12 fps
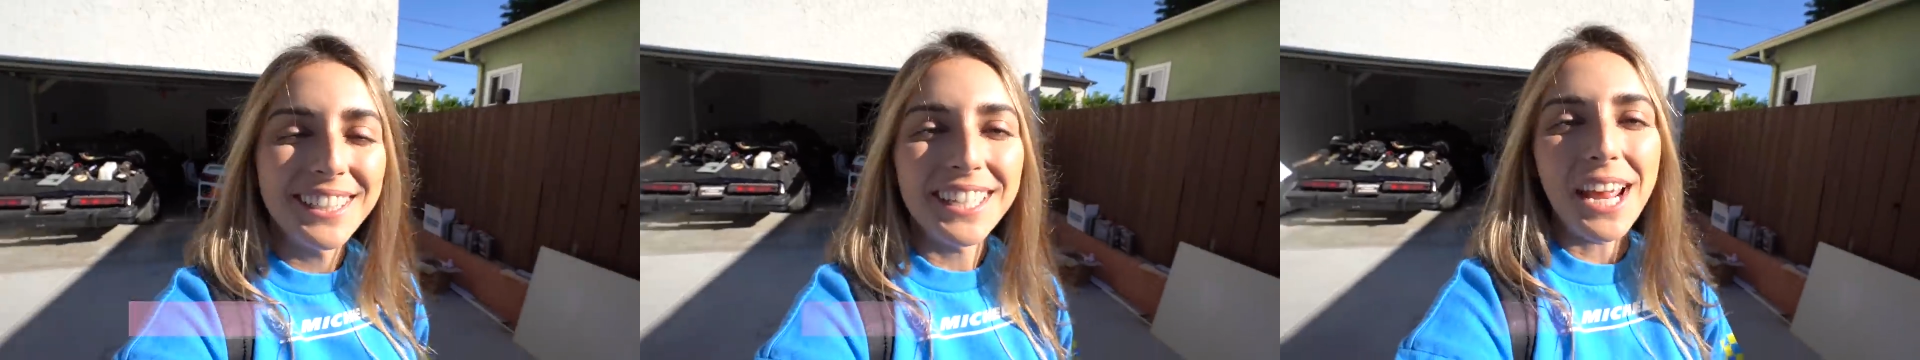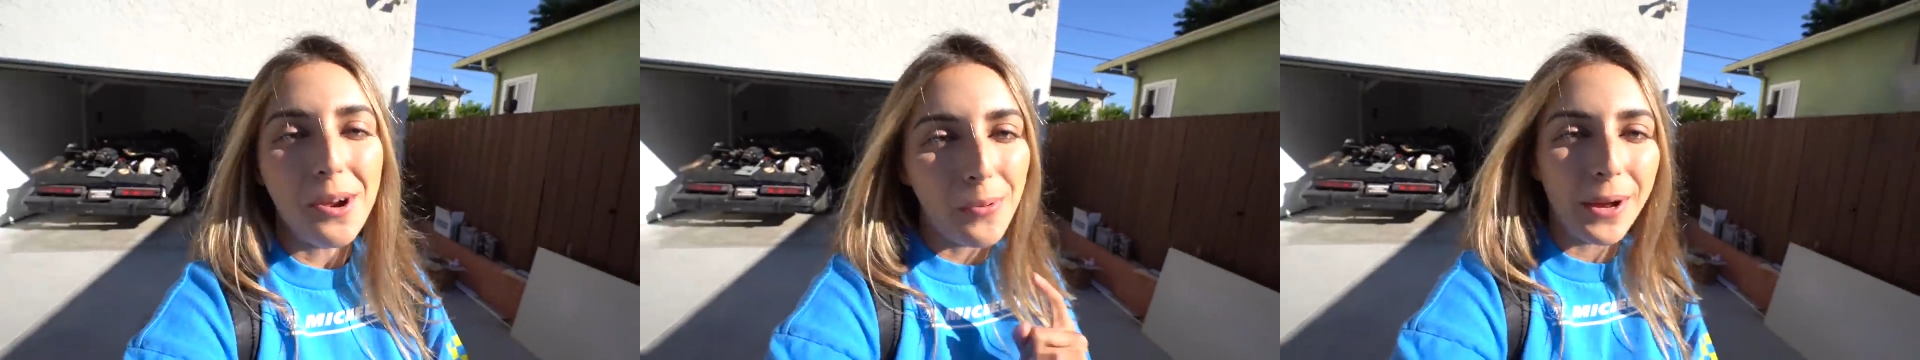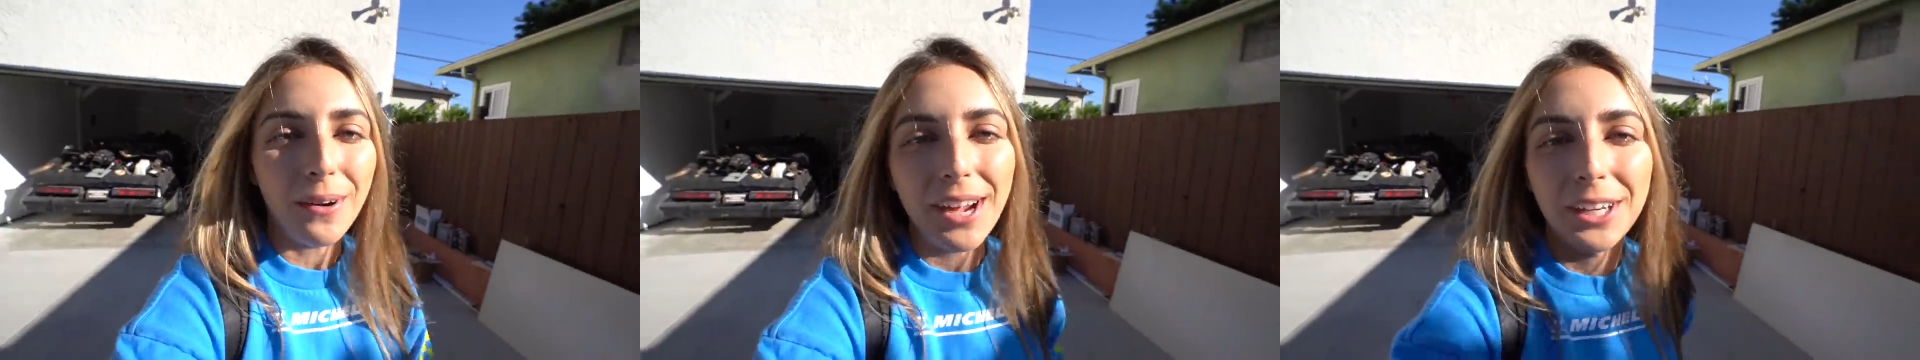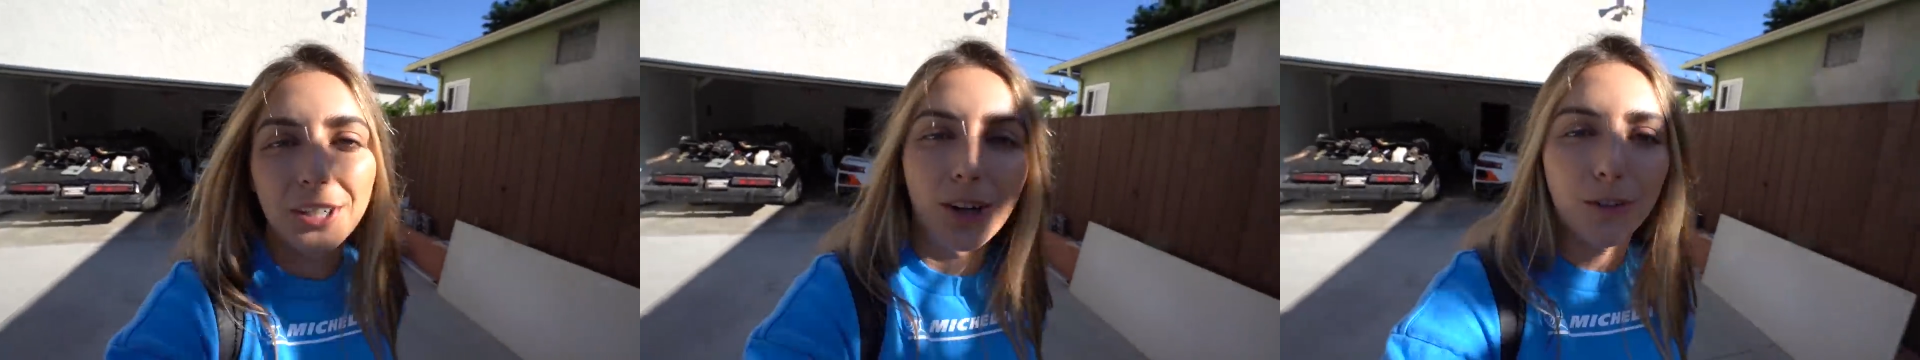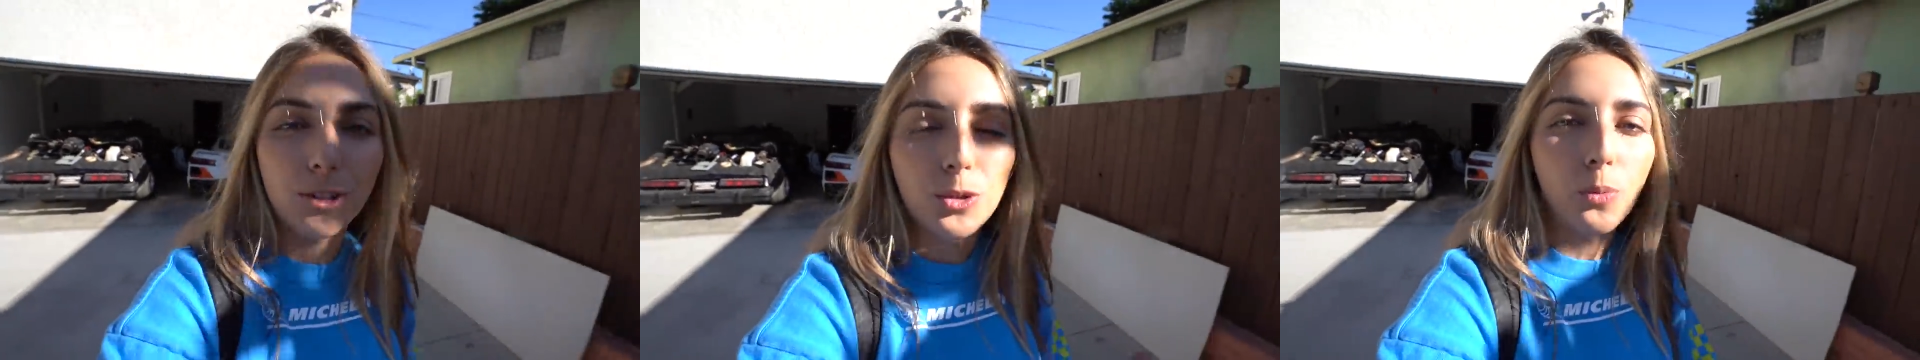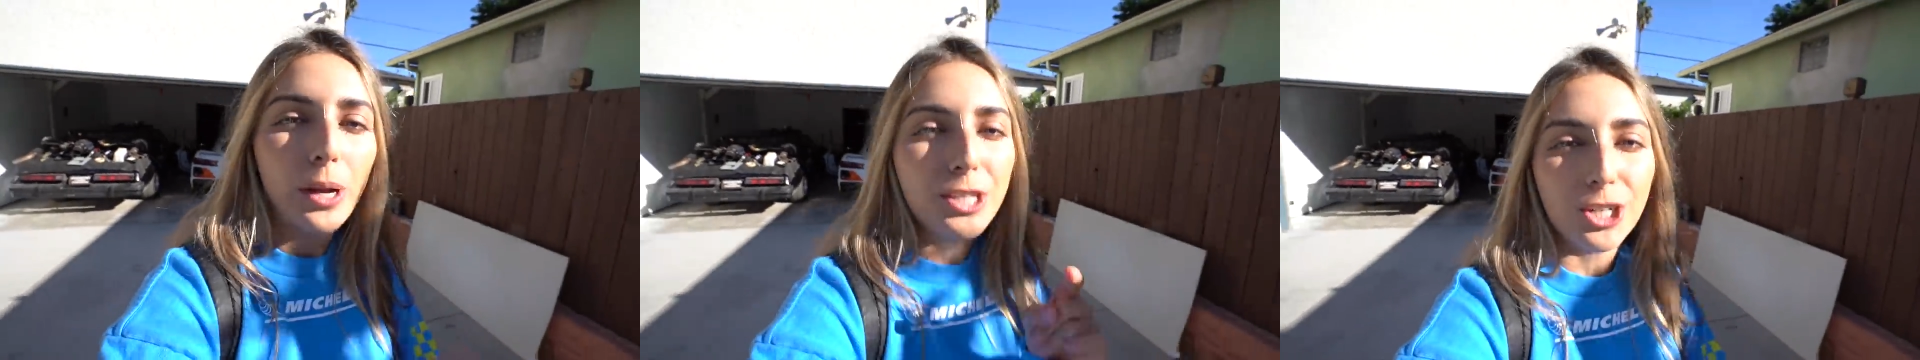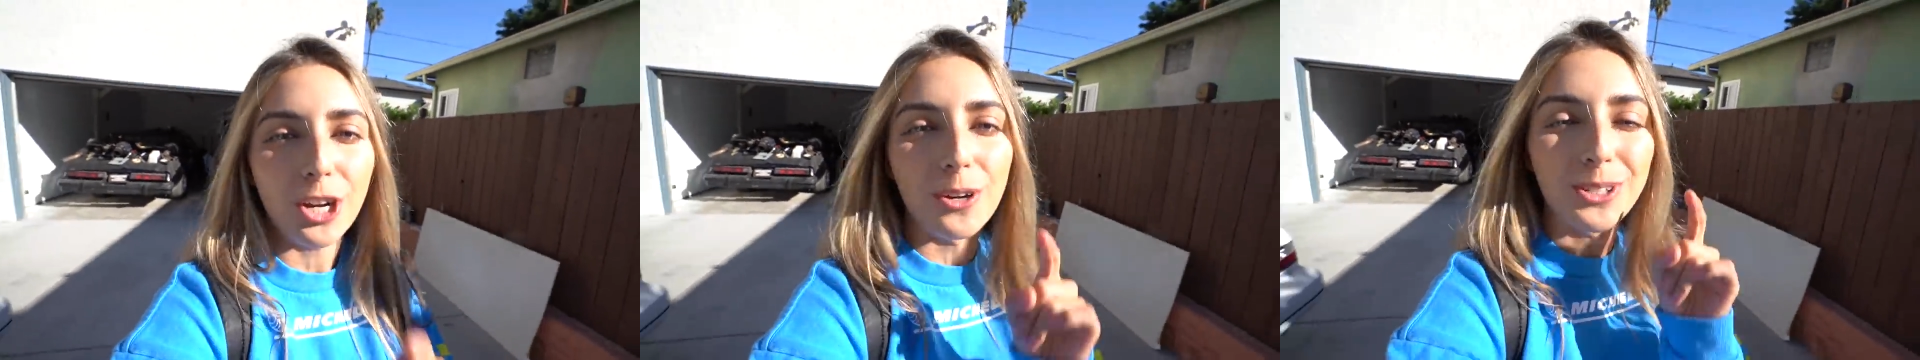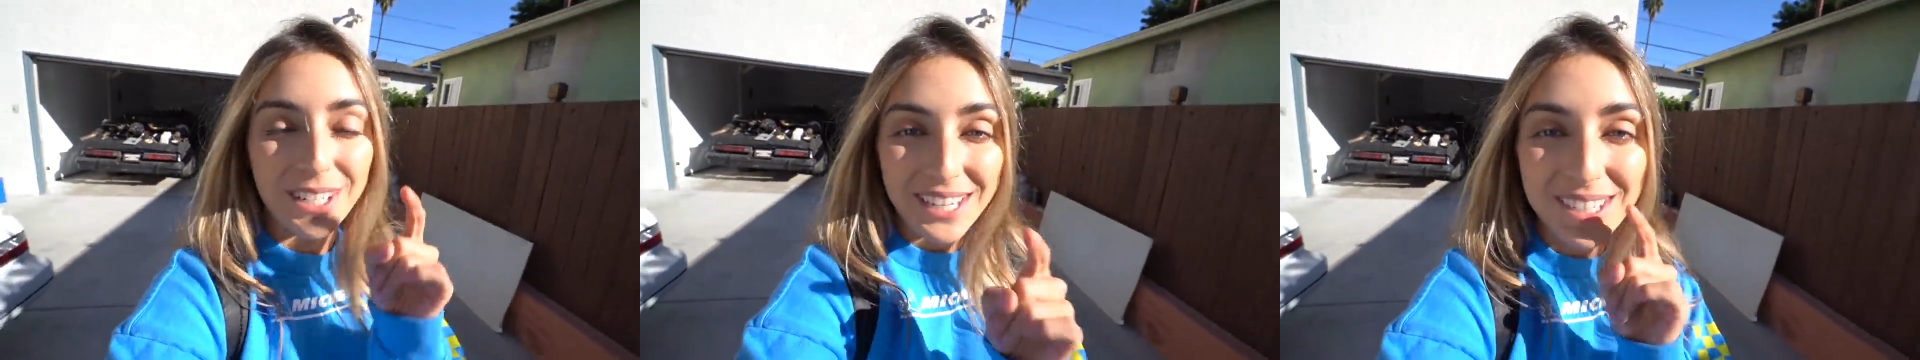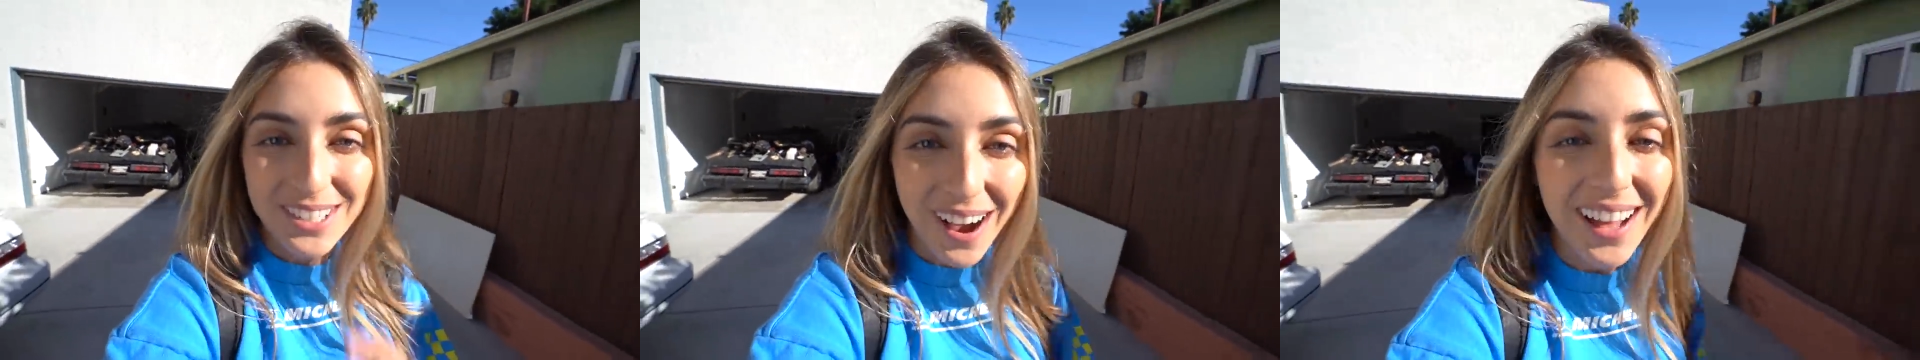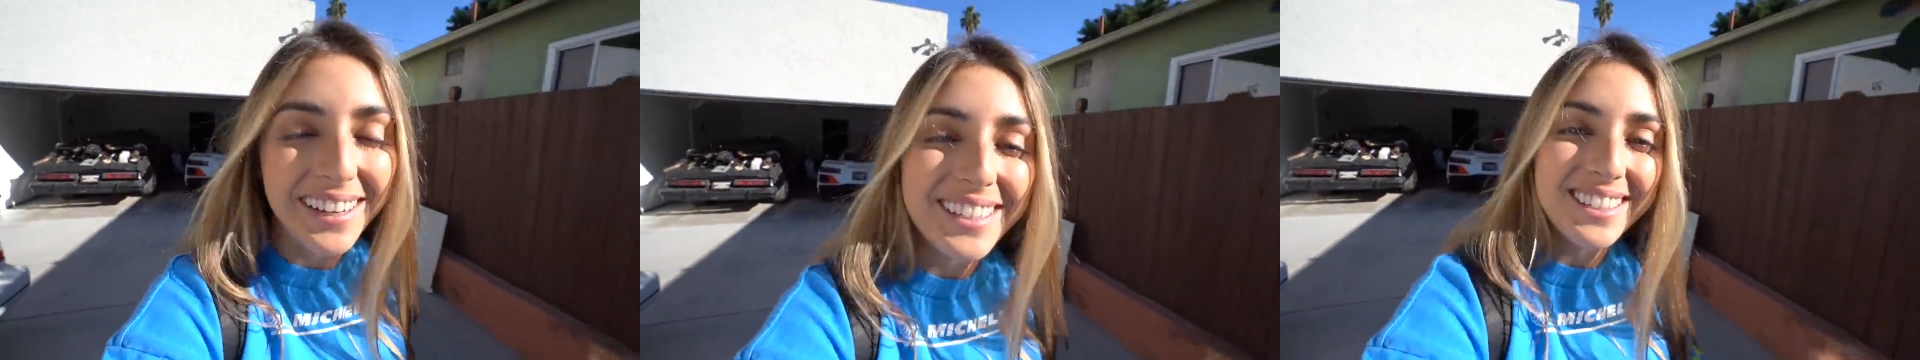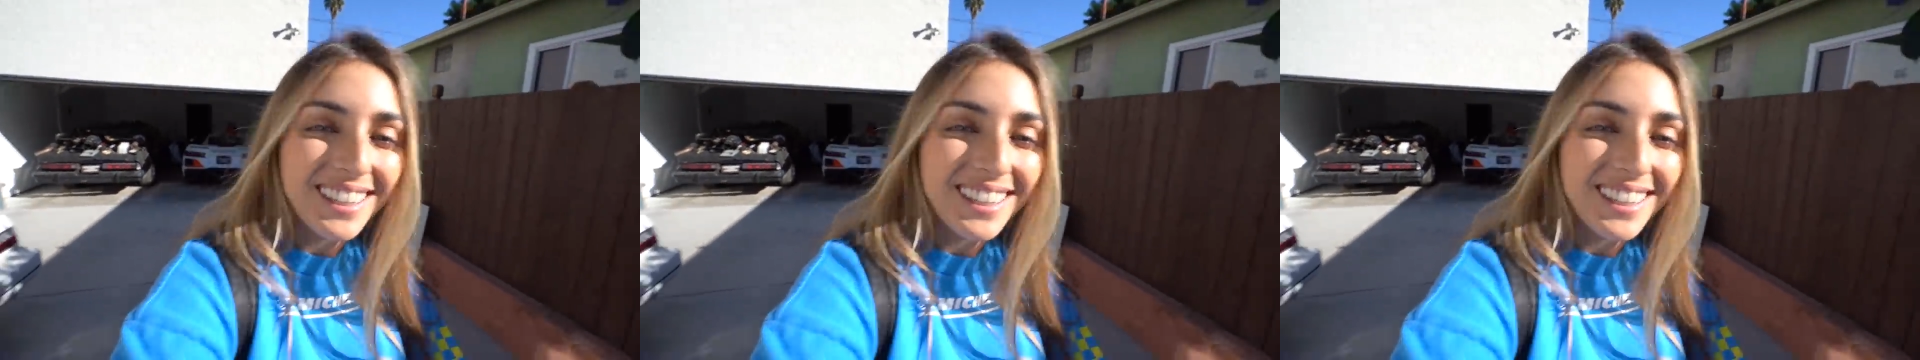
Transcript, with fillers: Today we are headed over to West Coast Exotics.